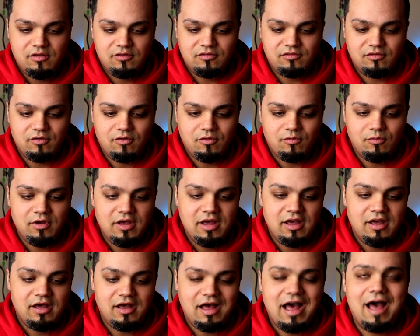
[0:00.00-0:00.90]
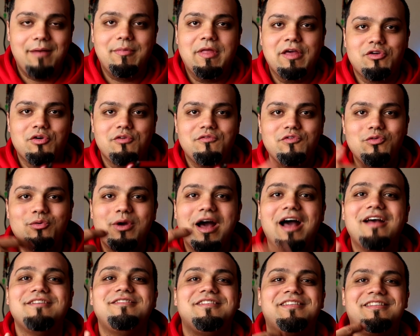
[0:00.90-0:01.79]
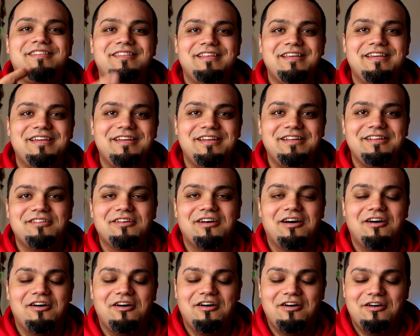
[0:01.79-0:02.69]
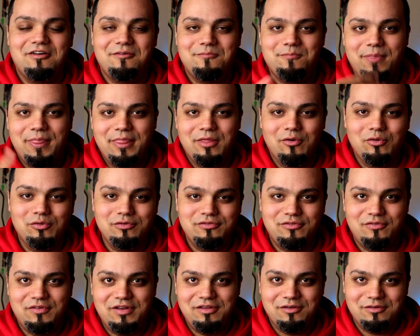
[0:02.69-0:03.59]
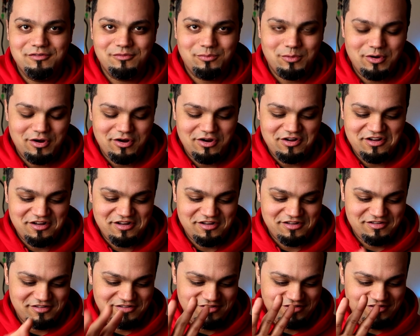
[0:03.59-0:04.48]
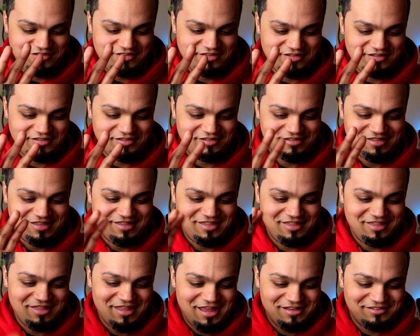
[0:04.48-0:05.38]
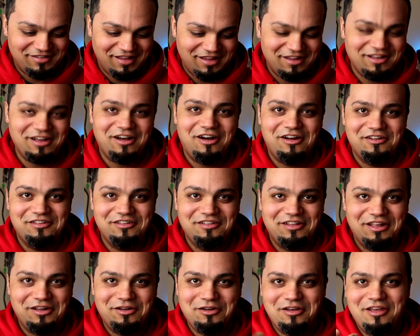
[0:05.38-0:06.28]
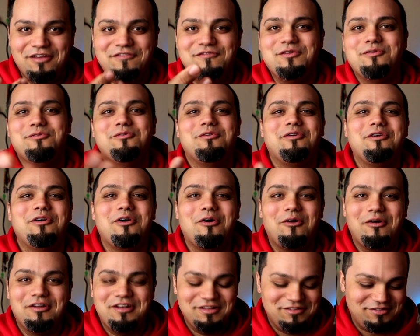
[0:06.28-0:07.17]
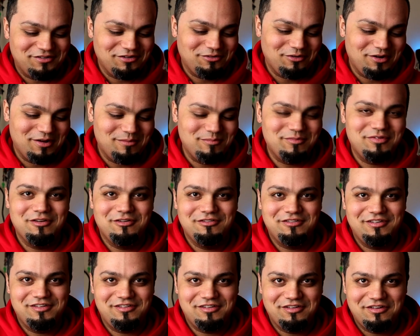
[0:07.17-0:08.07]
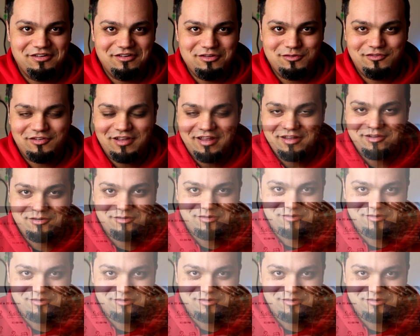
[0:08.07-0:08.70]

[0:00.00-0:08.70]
so i'm not sure if you guys seen uh, those videos where uh, it's like on like if you go on Instagram, there's this uh, site